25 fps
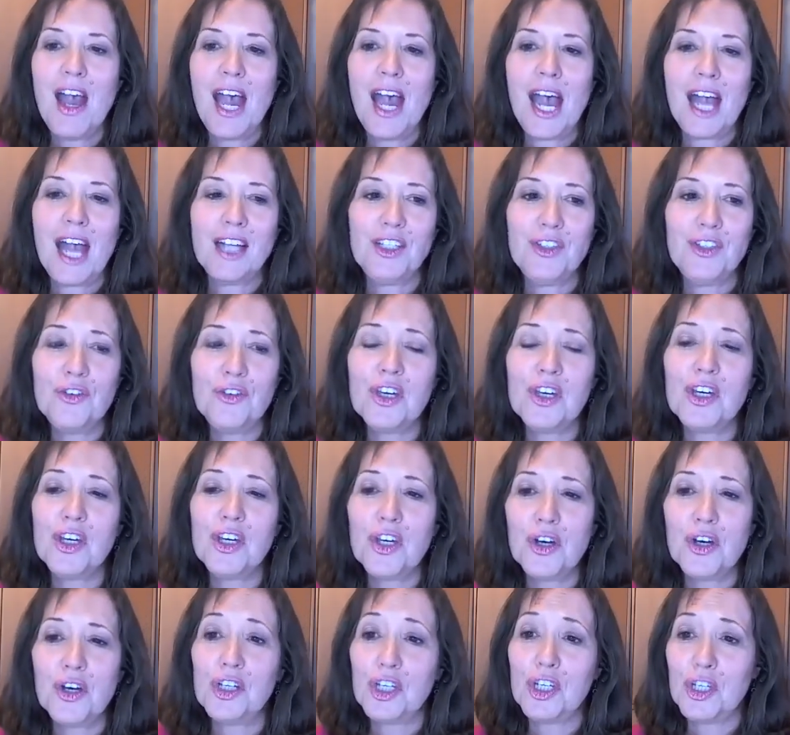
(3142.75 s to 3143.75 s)
And you can
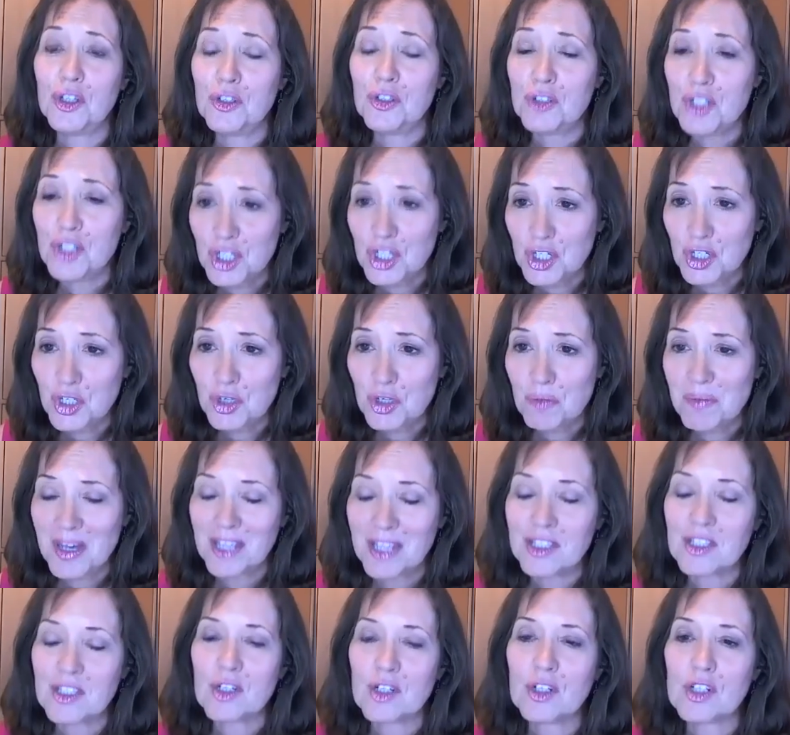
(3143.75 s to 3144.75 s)
go to YouTube and
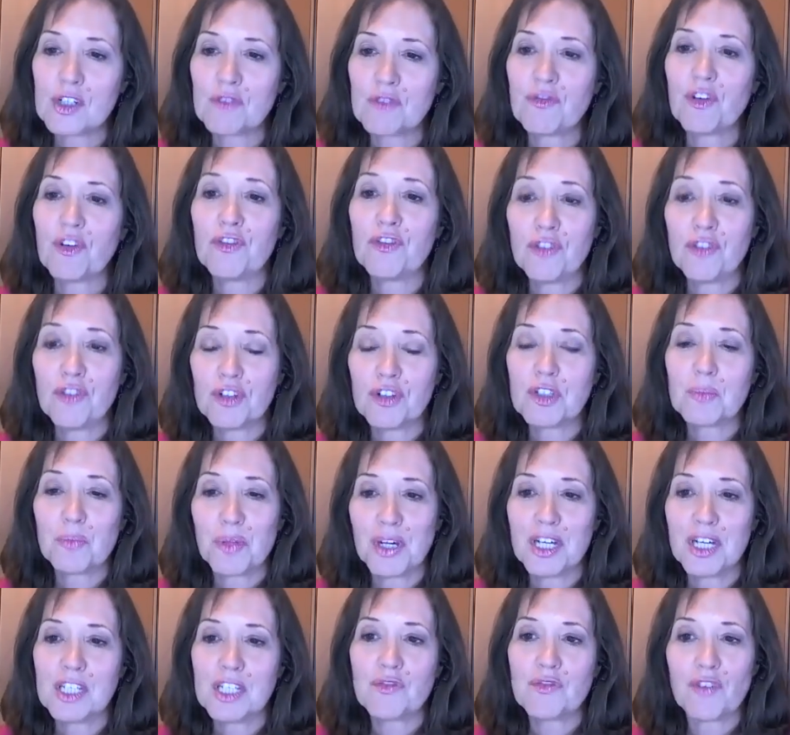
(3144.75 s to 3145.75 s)
search for First
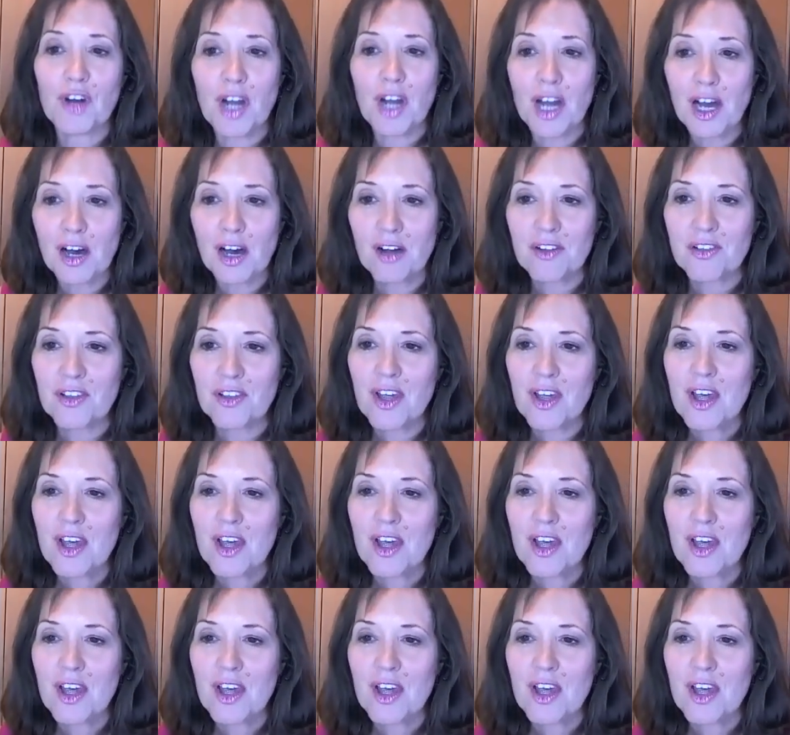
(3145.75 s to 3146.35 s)
Place for Health.